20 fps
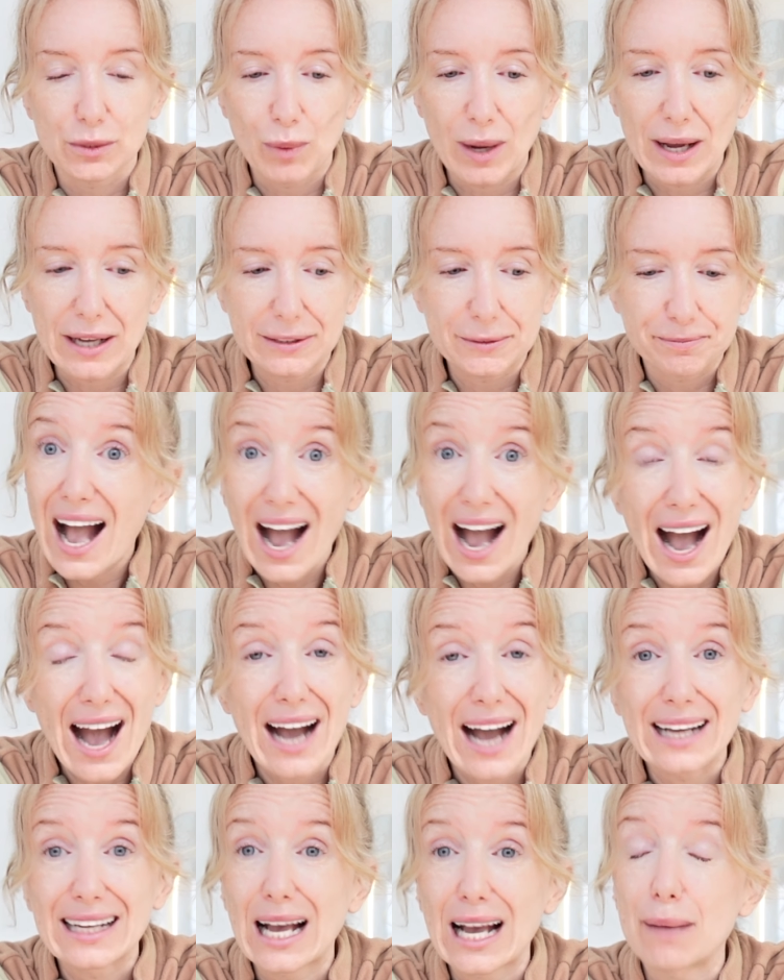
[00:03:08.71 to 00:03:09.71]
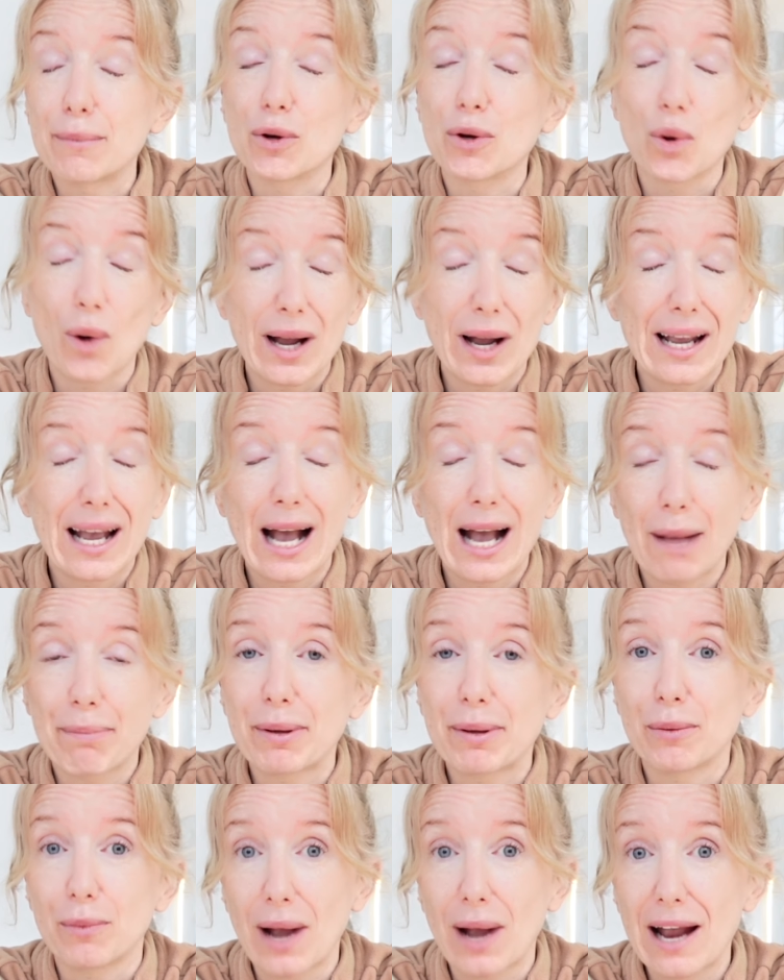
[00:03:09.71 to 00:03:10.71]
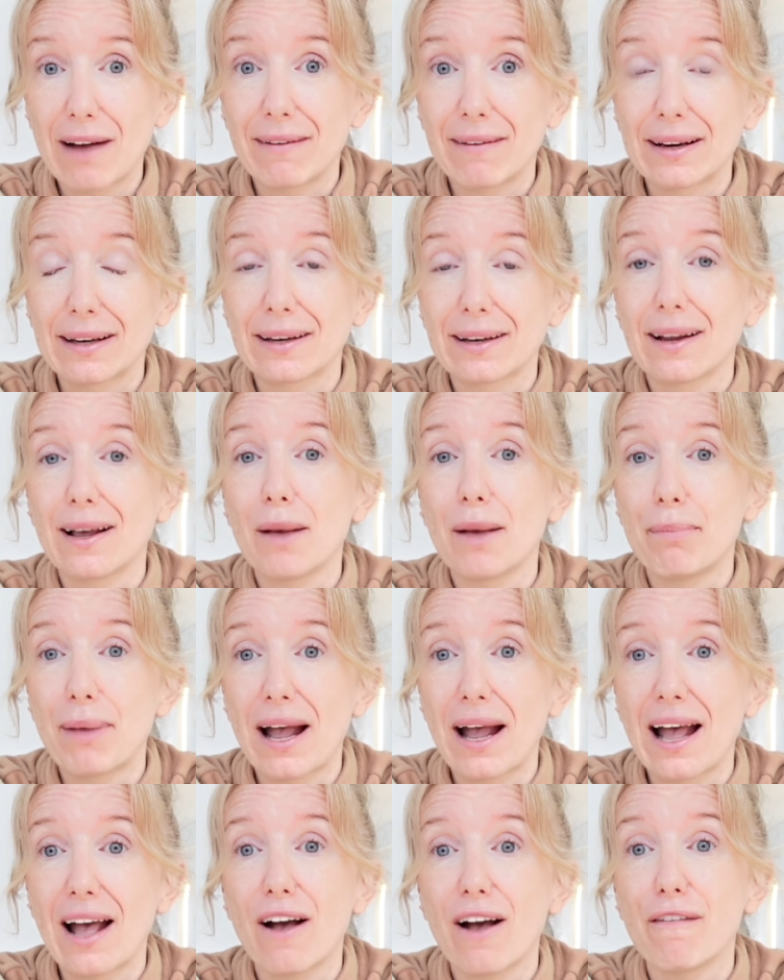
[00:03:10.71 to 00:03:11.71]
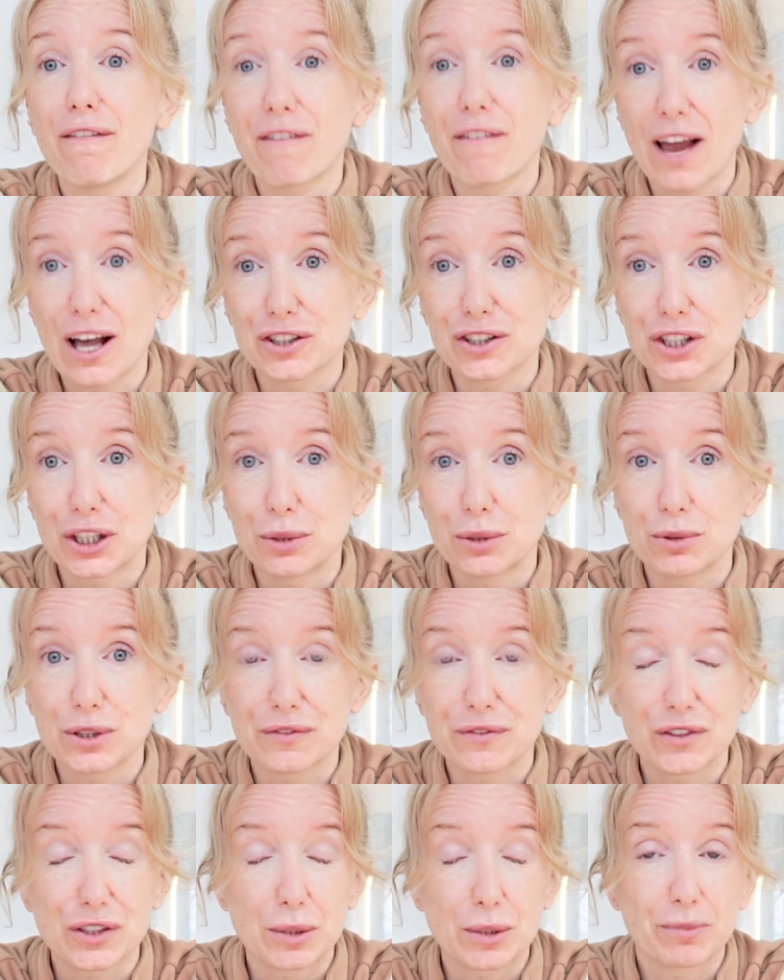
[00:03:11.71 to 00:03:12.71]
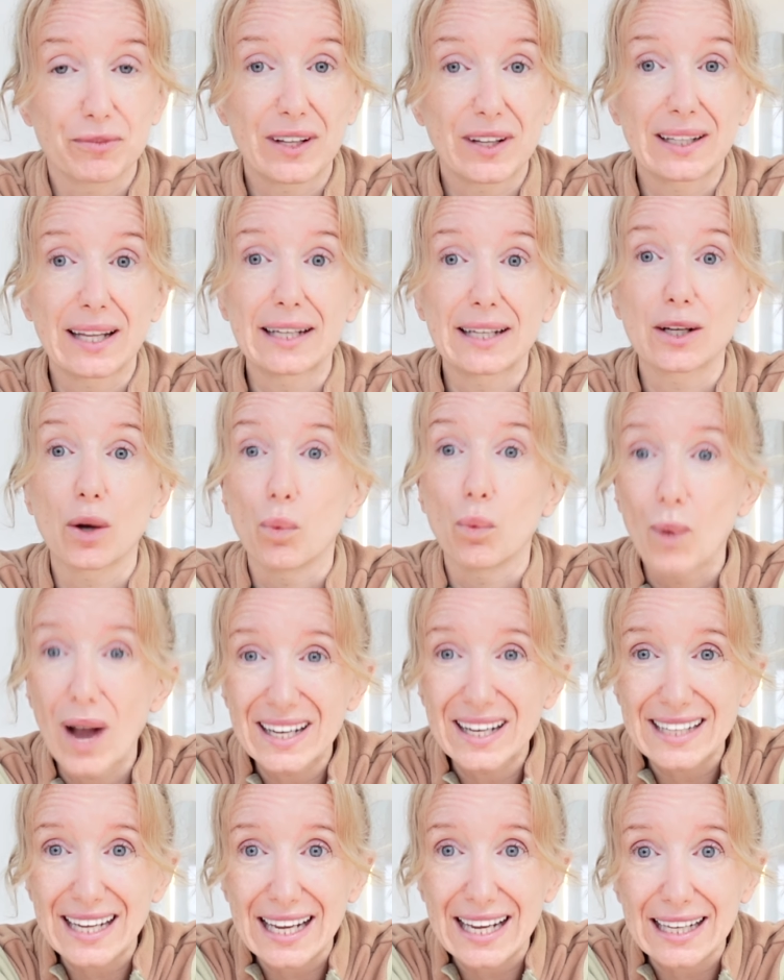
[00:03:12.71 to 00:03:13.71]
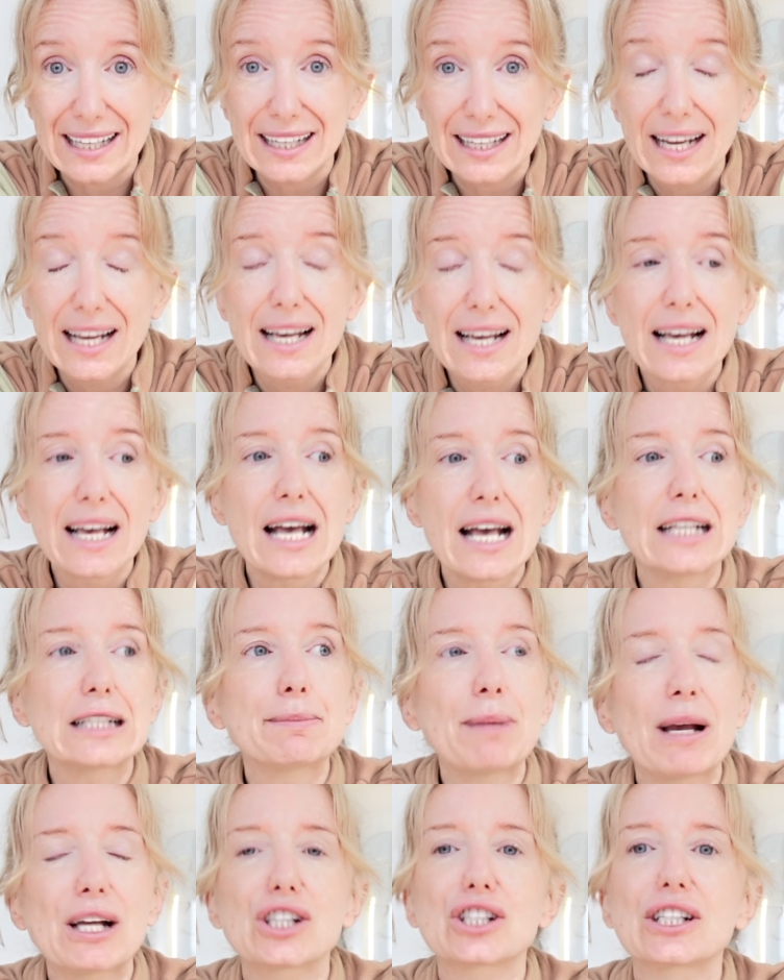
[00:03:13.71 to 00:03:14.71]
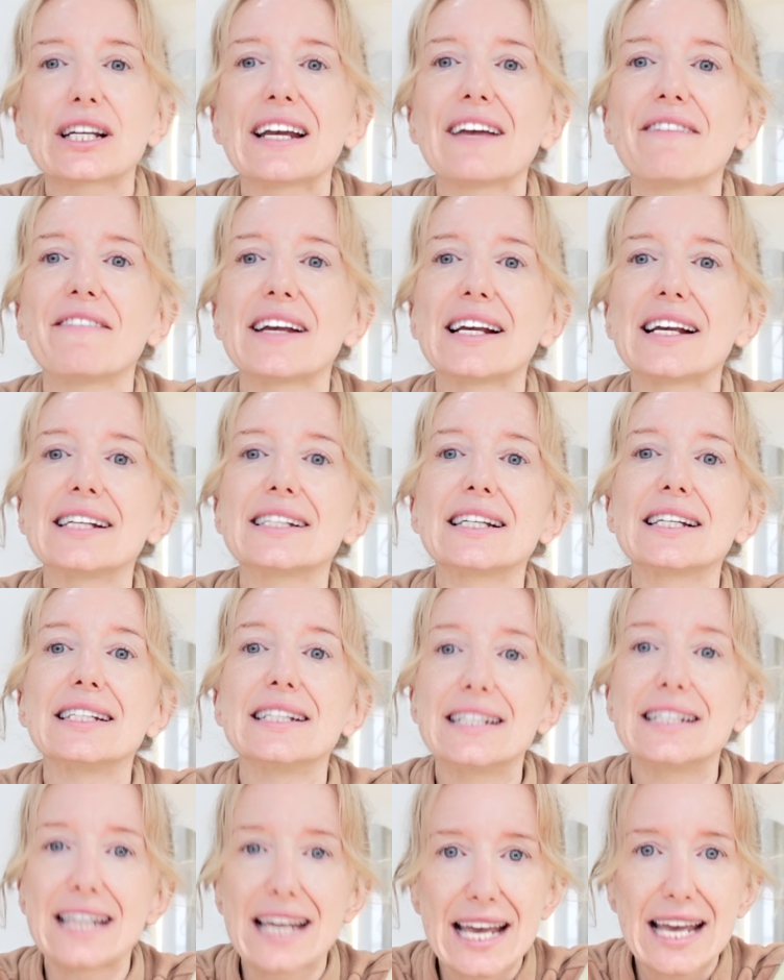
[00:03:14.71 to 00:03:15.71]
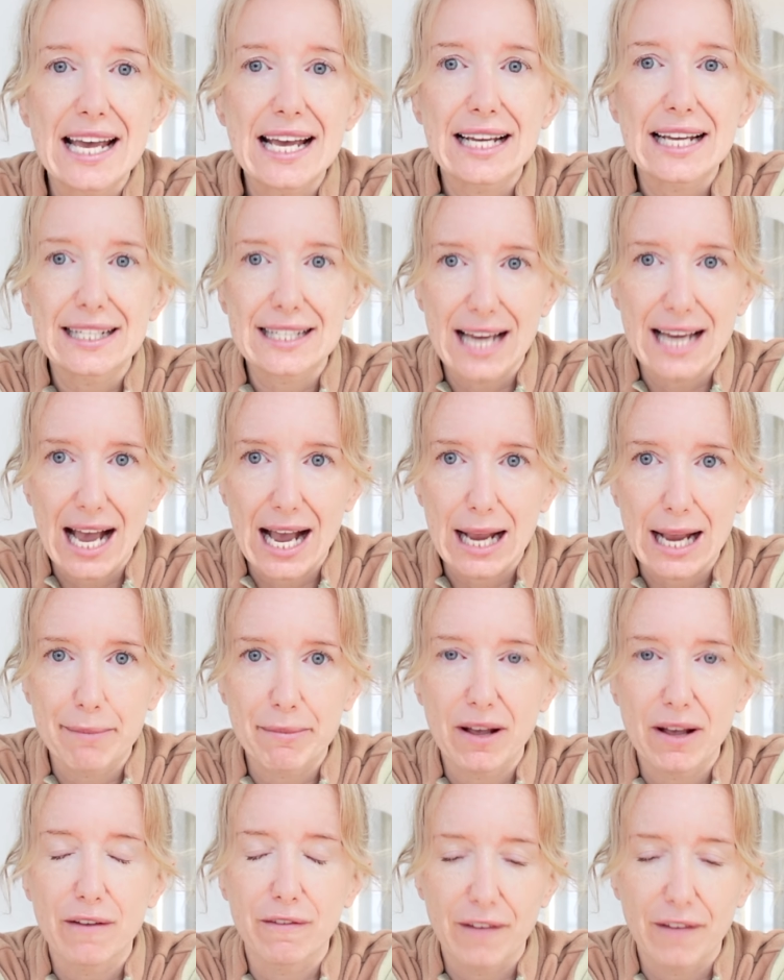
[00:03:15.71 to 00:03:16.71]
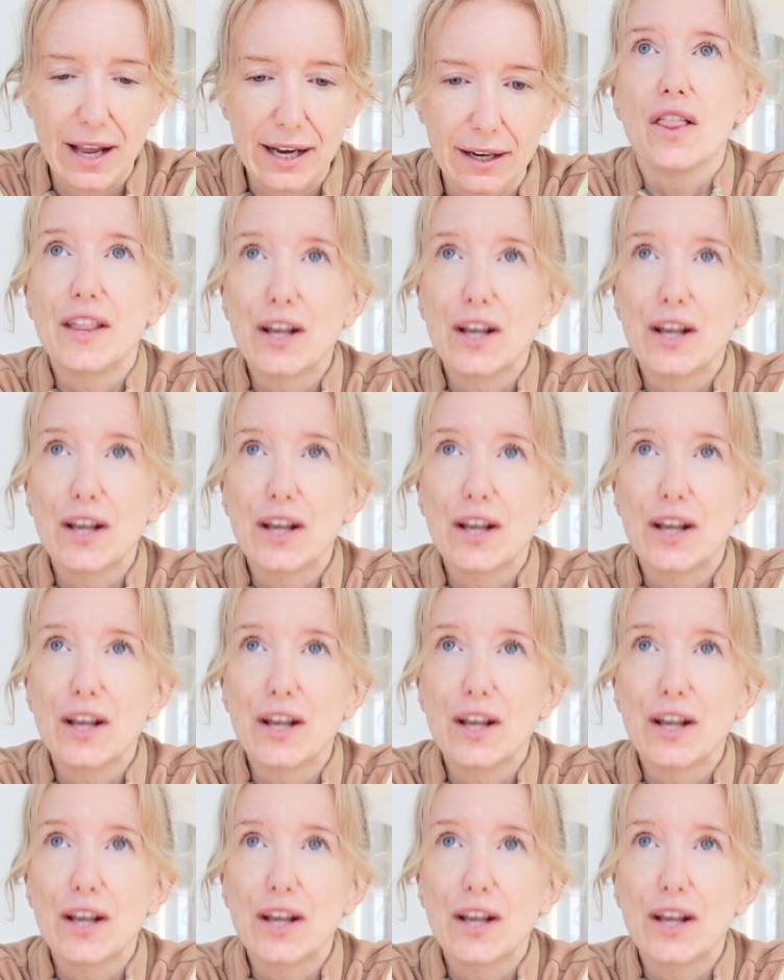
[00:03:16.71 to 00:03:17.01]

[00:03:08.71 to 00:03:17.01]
Well, I am quite happy wearing a pair of flat shoes for something like a wedding, especially if it is a daytime event.